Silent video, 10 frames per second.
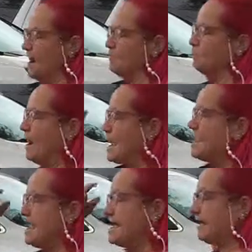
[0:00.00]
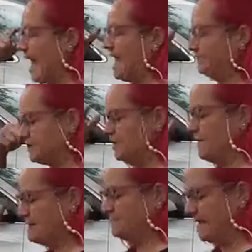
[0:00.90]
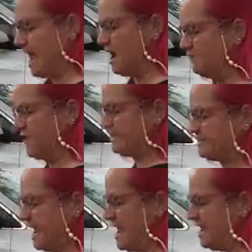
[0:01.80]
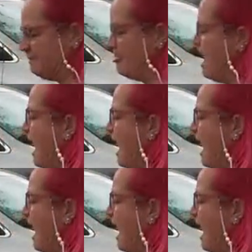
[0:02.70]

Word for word: But when he came to himself, he said,